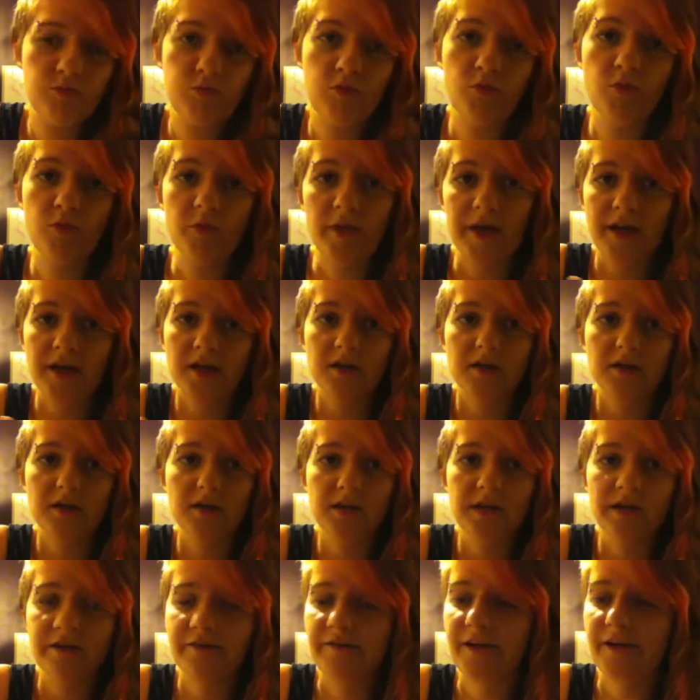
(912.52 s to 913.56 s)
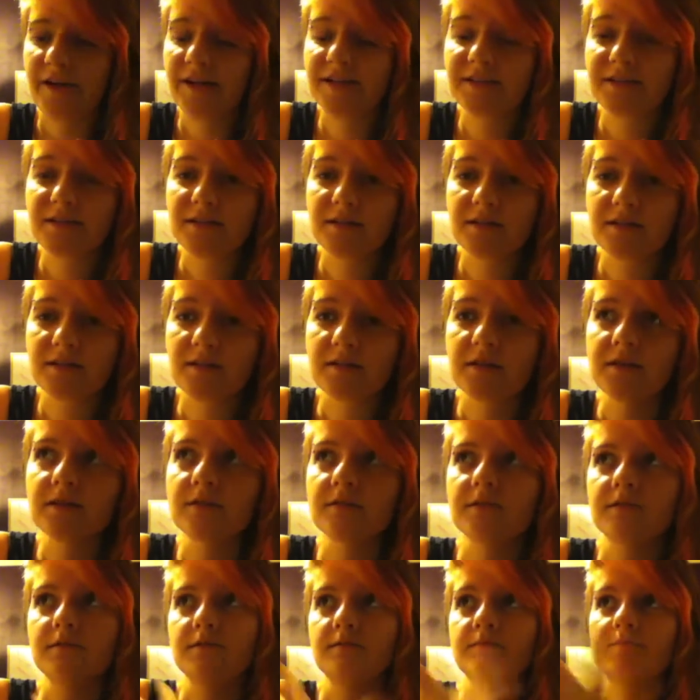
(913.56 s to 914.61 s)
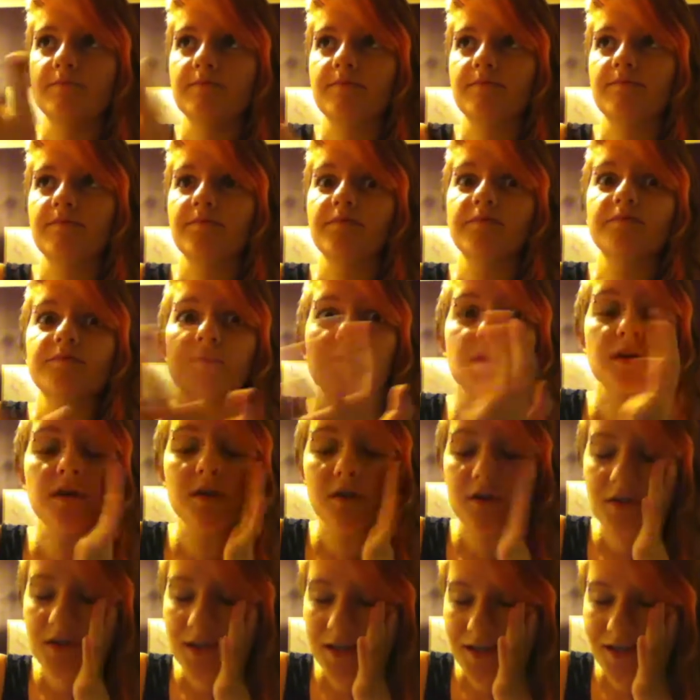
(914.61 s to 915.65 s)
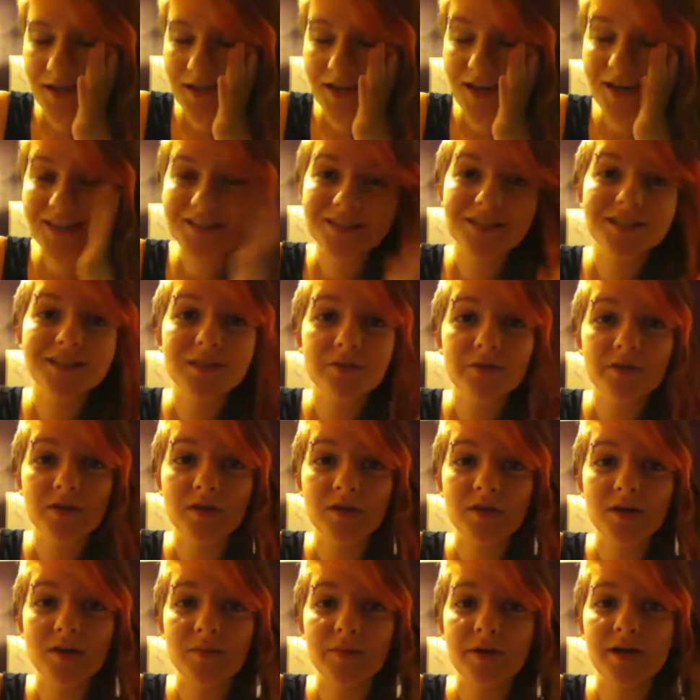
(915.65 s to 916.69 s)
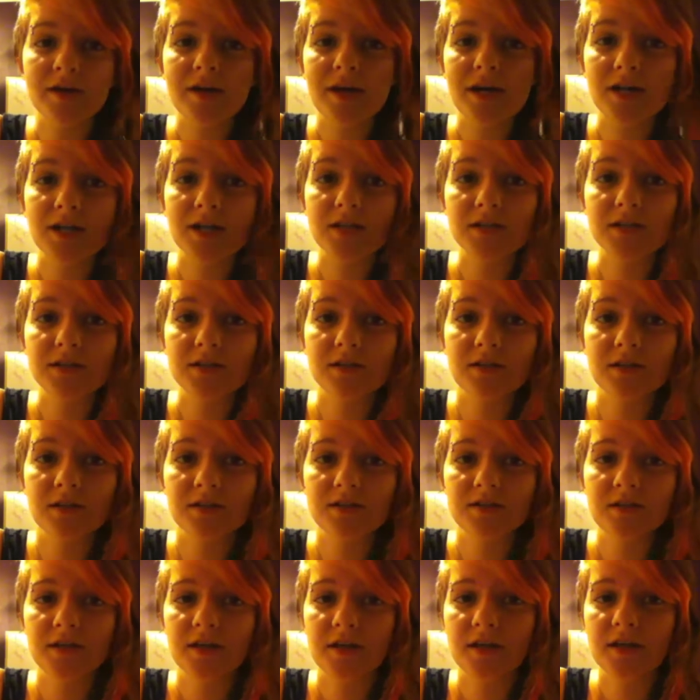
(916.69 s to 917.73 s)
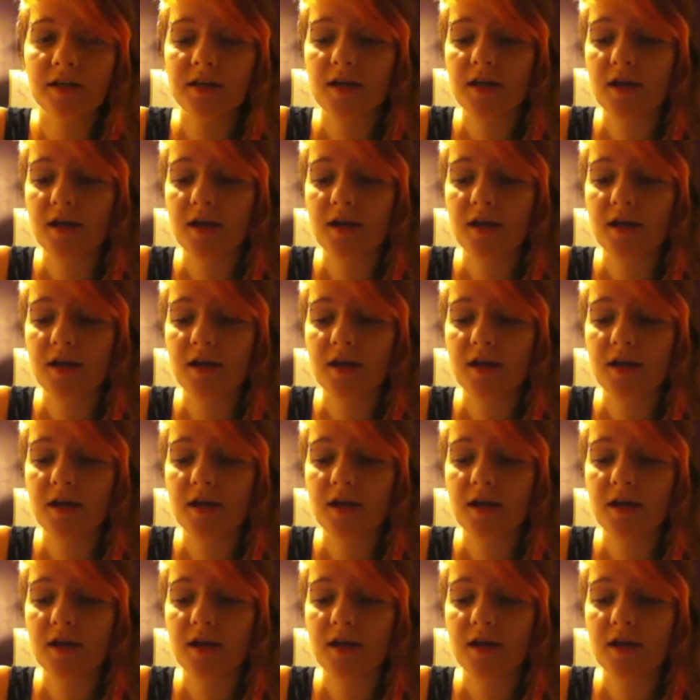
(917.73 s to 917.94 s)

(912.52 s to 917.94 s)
like, if I said something about Allison last night.